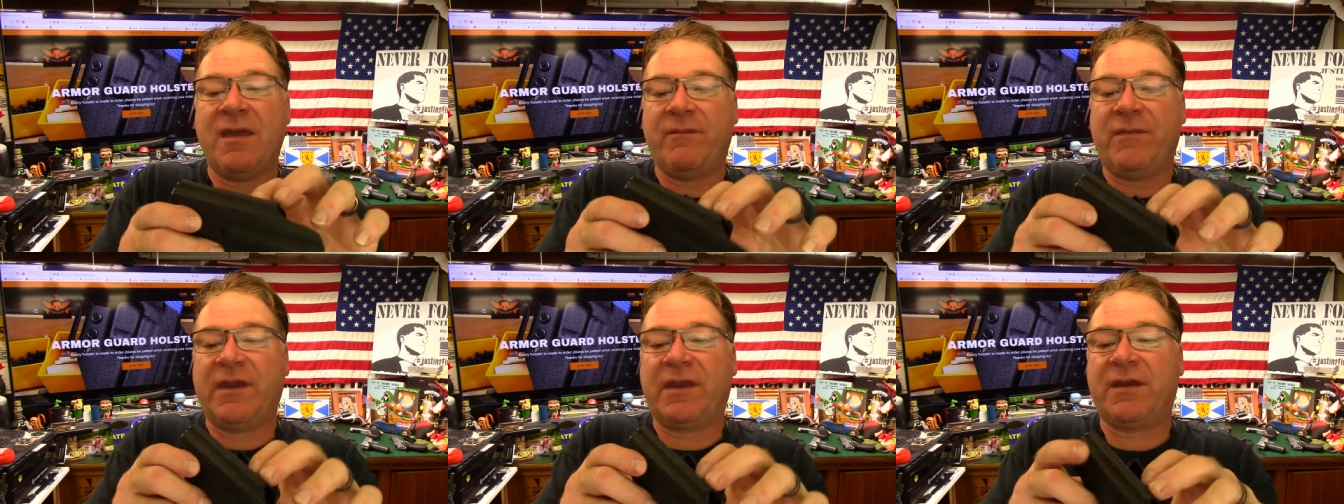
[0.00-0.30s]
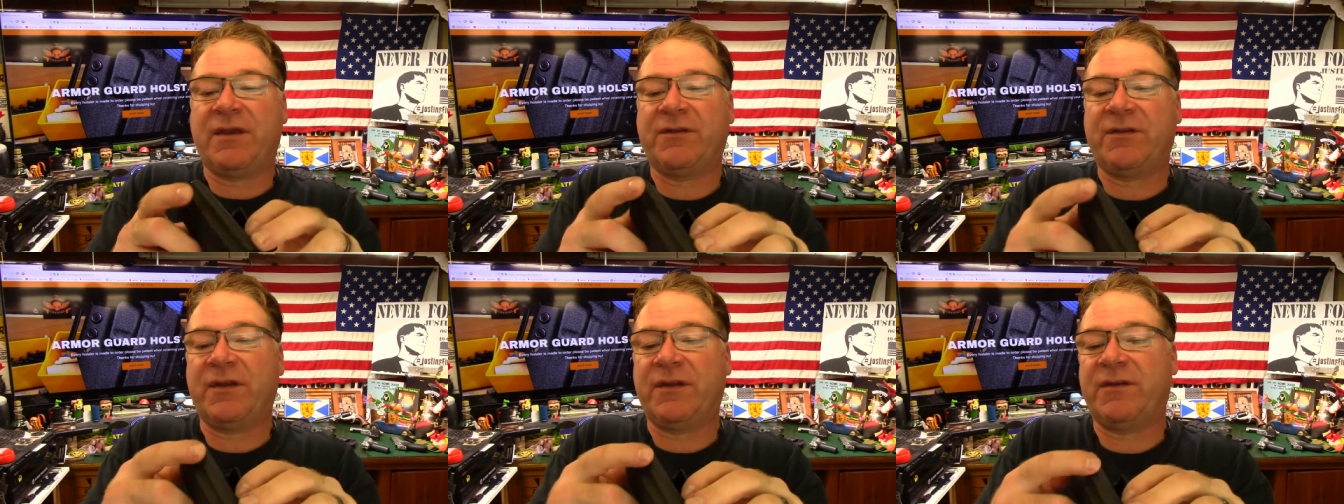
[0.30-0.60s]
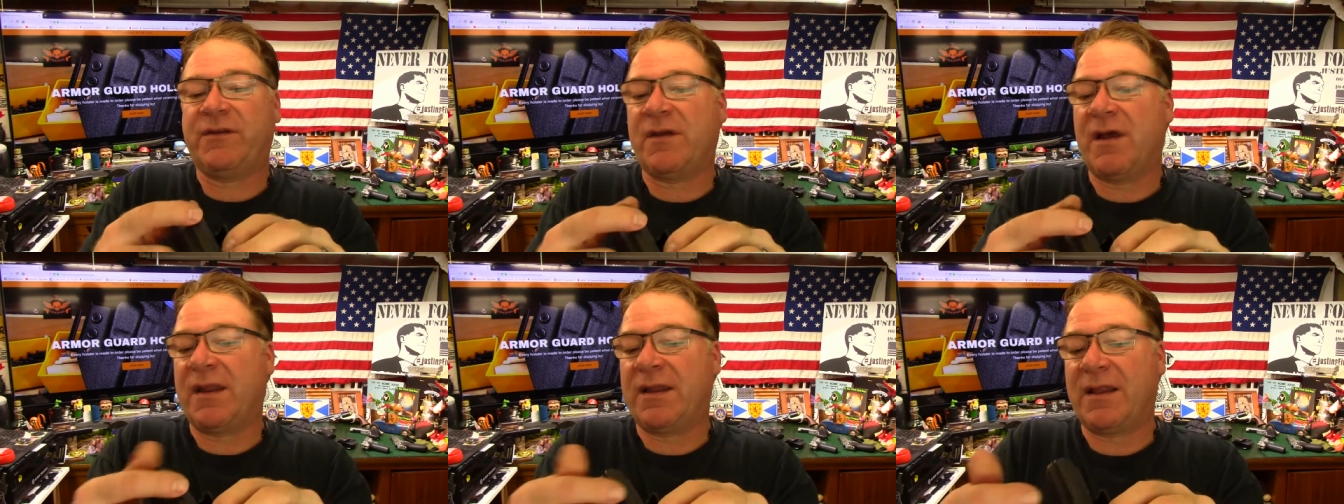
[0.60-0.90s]
because
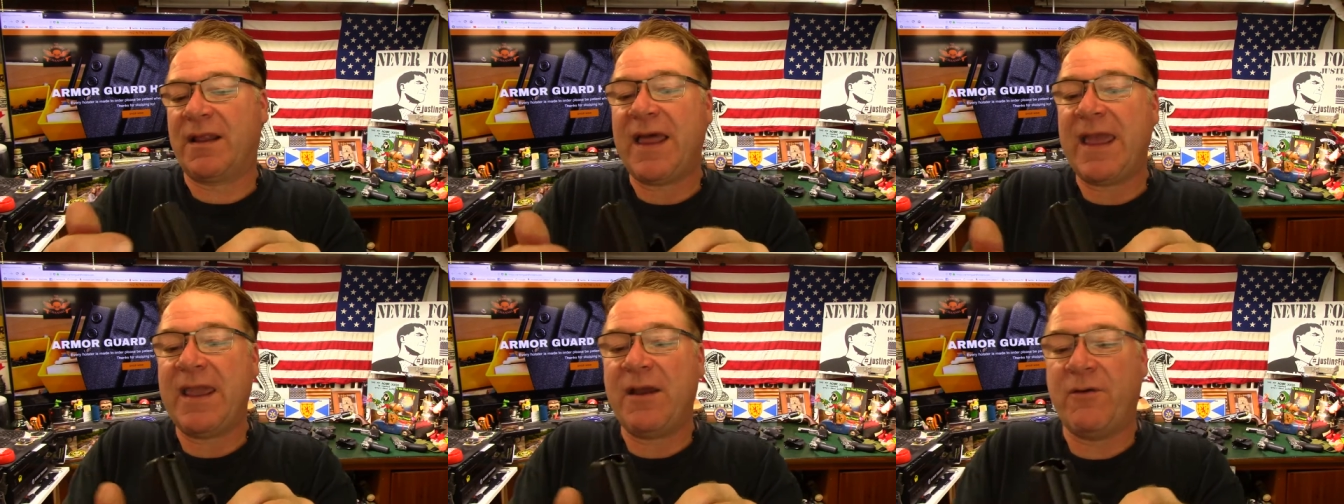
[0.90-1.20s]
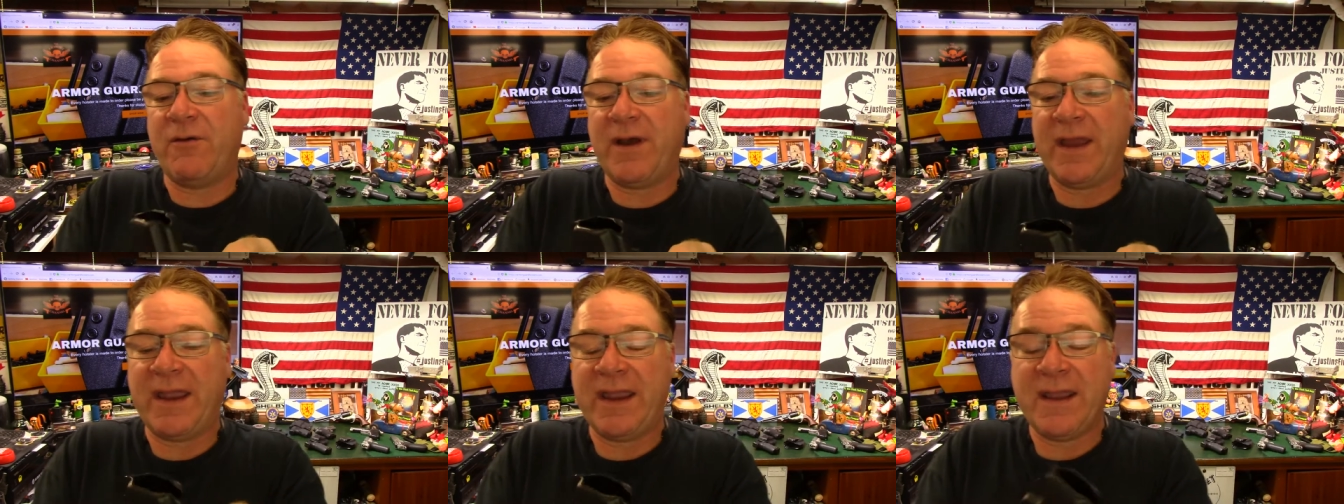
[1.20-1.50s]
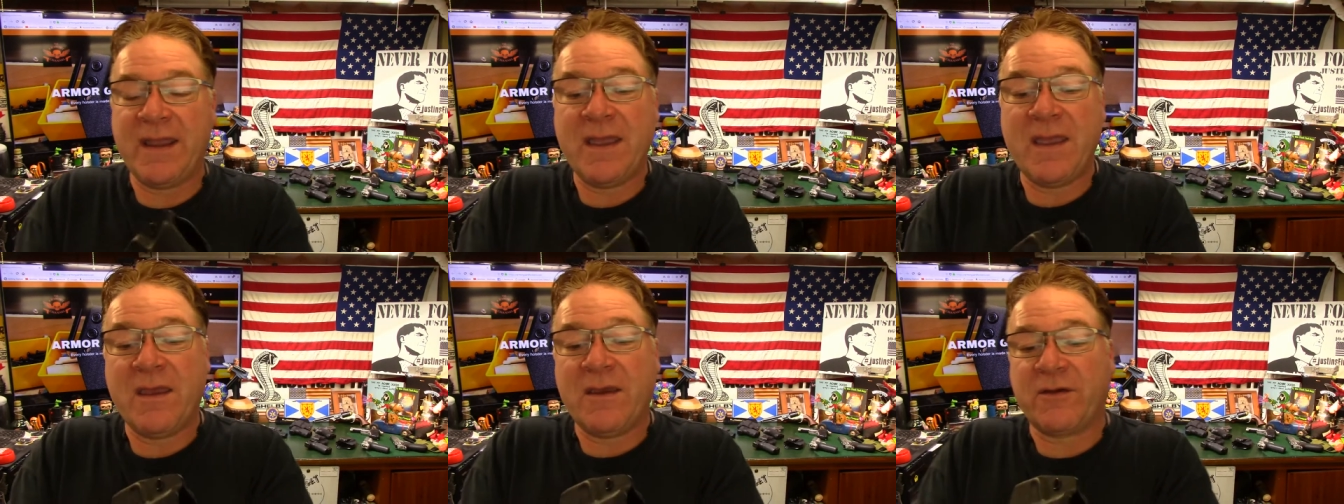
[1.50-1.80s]
it's on
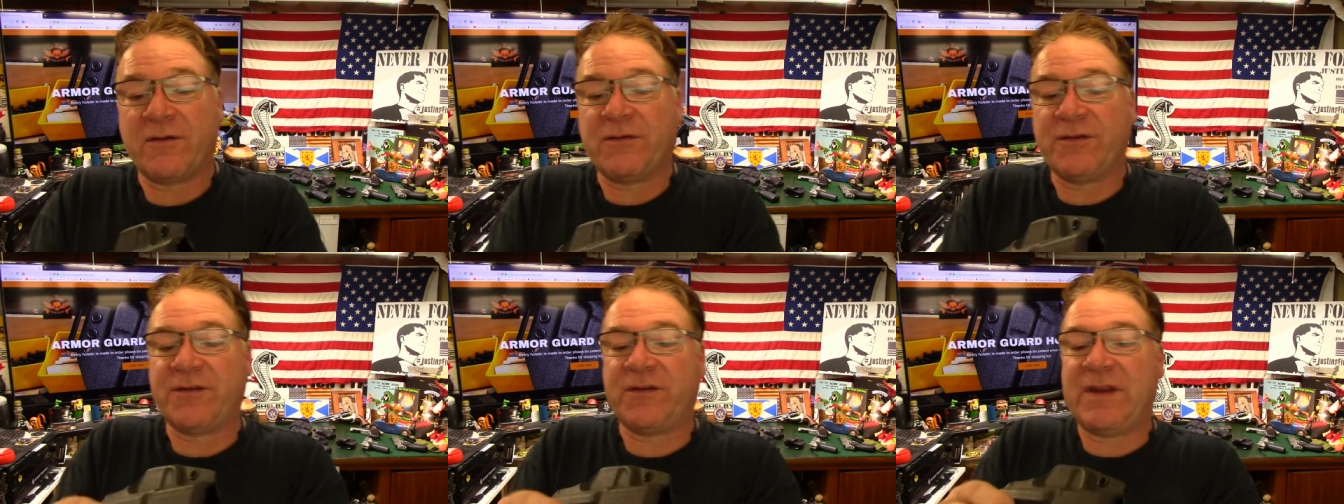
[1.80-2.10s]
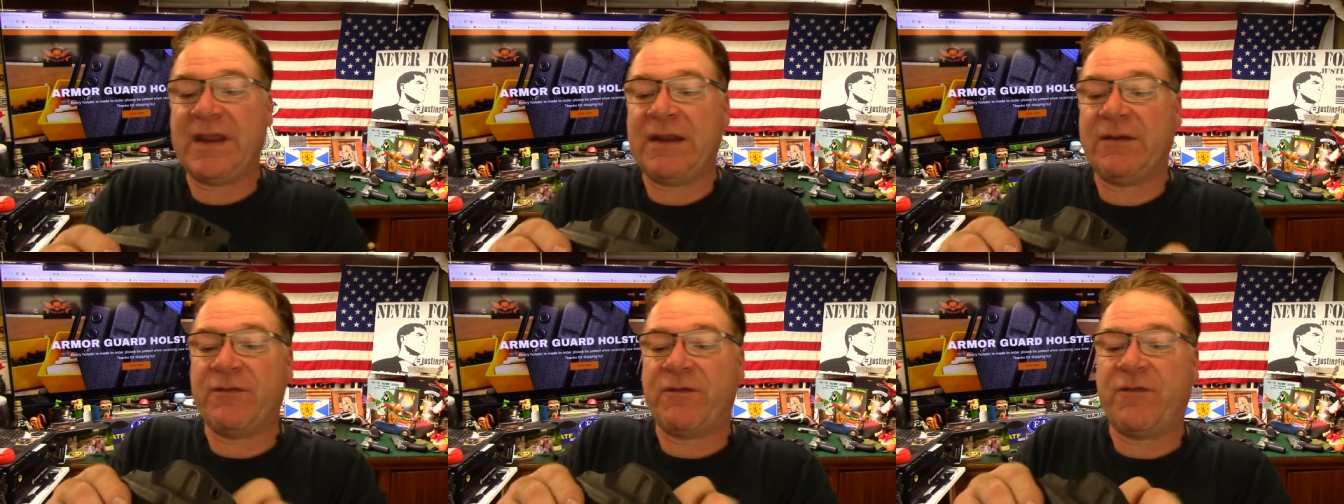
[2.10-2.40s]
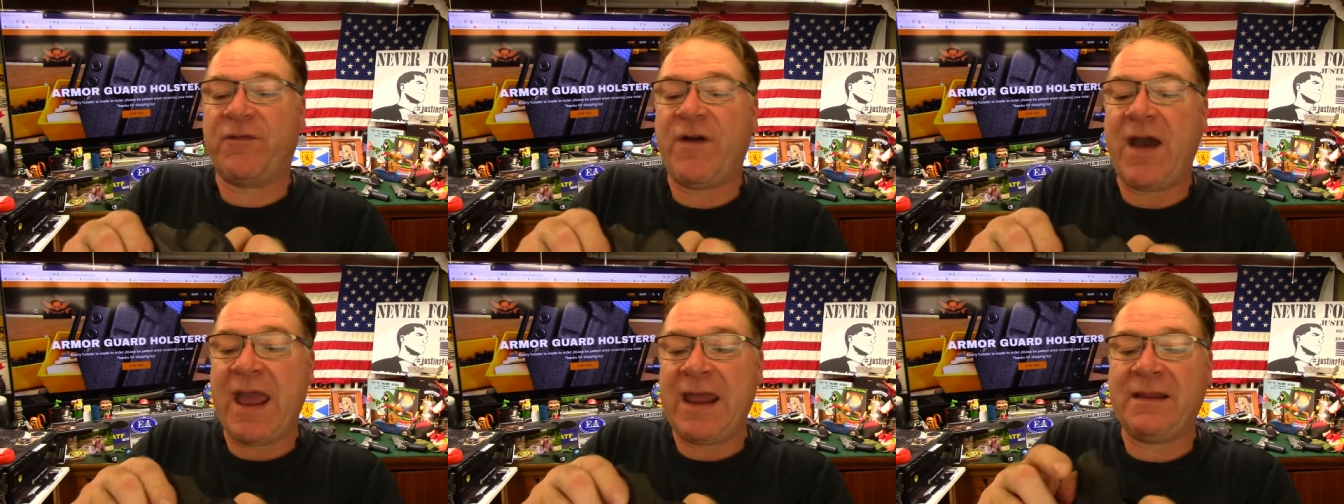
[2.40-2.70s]
layaway, Christine
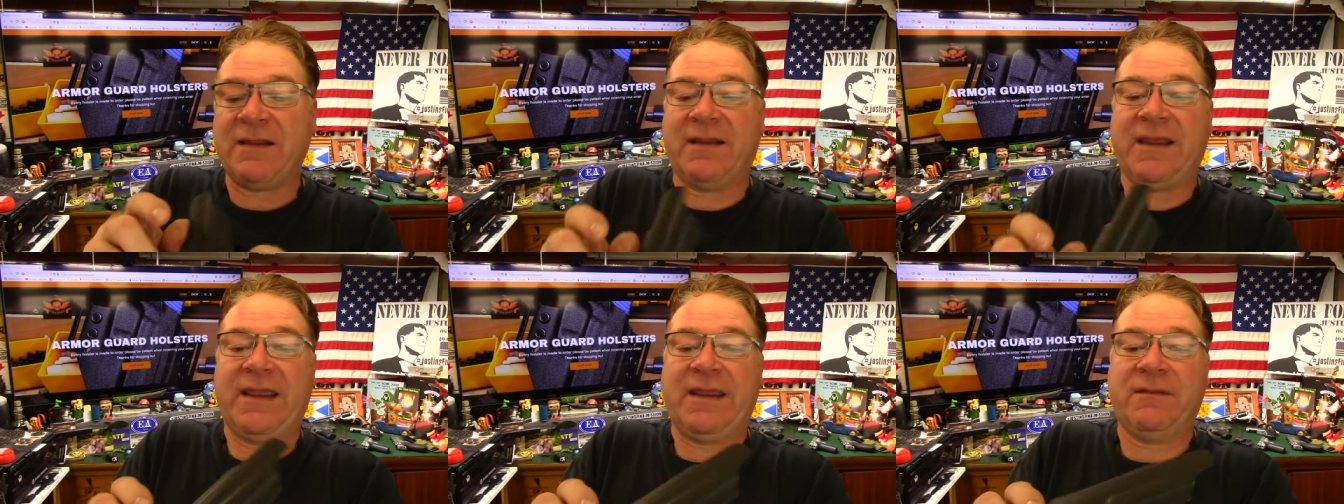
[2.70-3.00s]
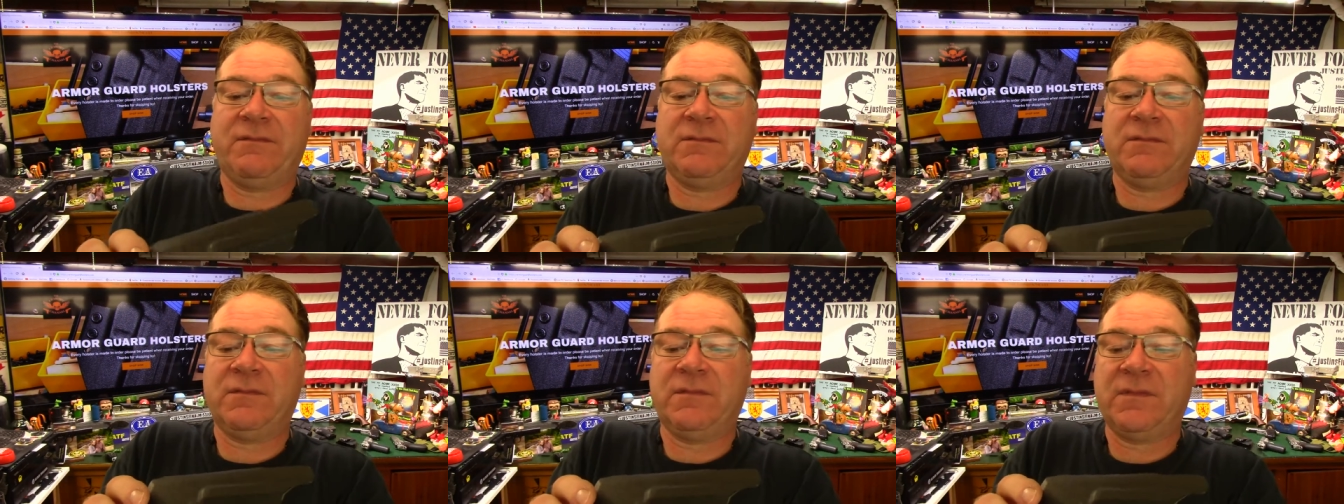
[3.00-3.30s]
finally